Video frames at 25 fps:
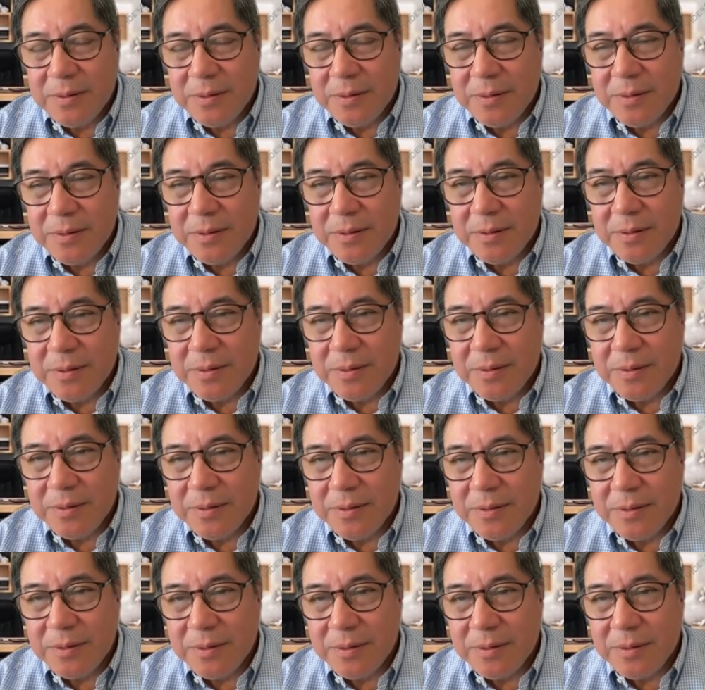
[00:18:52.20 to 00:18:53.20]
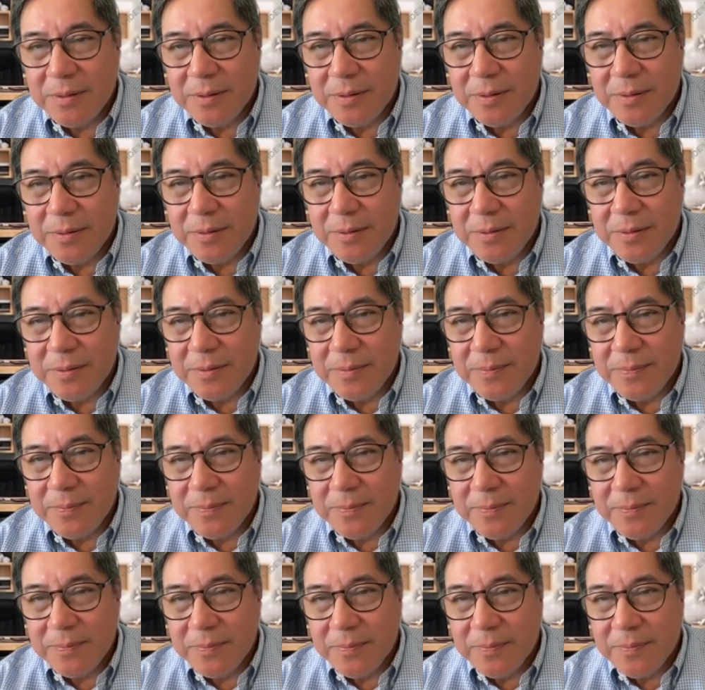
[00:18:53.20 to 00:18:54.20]

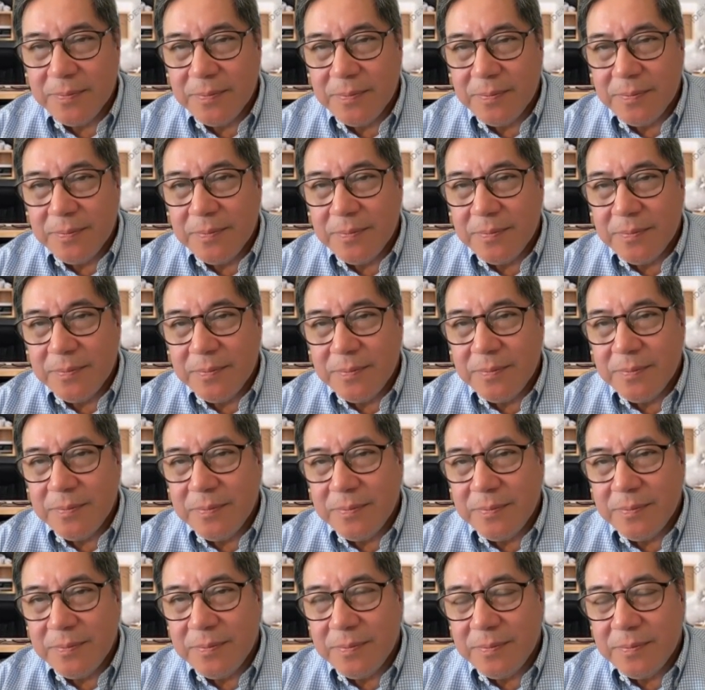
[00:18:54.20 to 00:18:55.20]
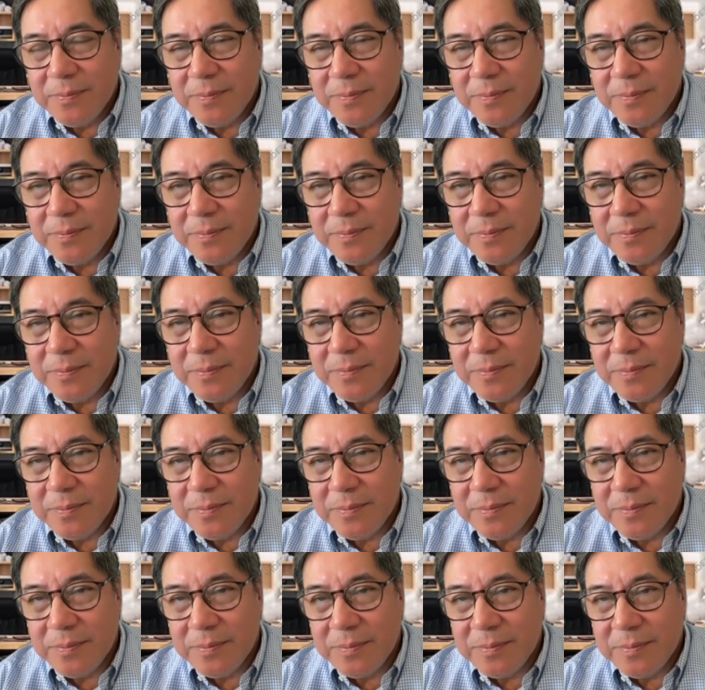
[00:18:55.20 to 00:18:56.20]

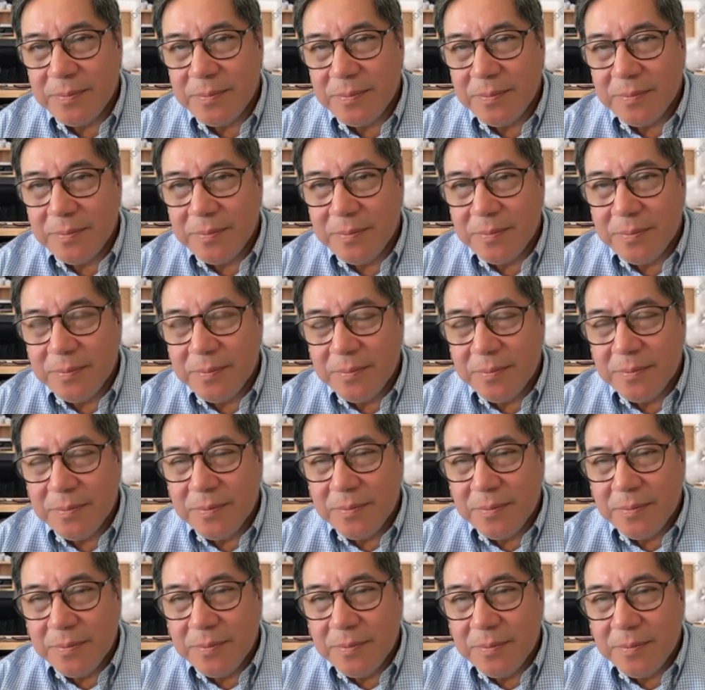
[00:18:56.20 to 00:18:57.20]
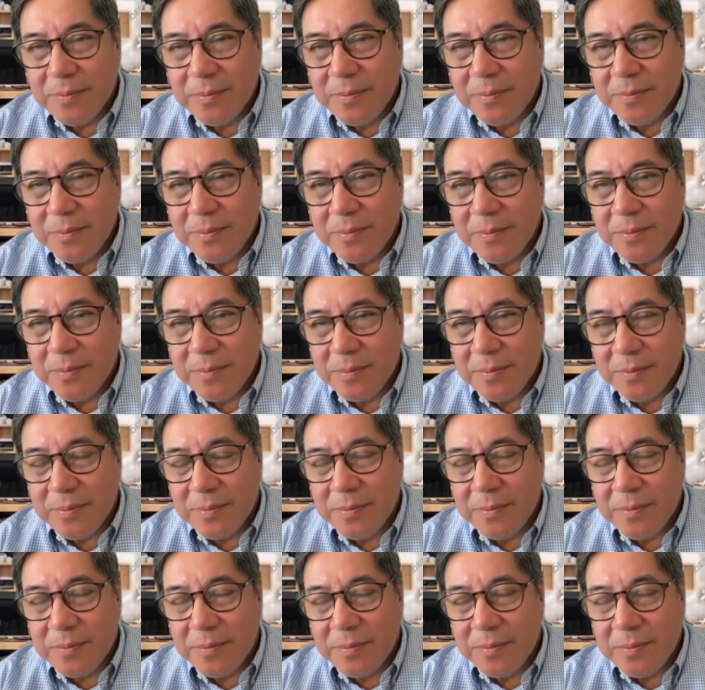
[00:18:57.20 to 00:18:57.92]
(not speaking)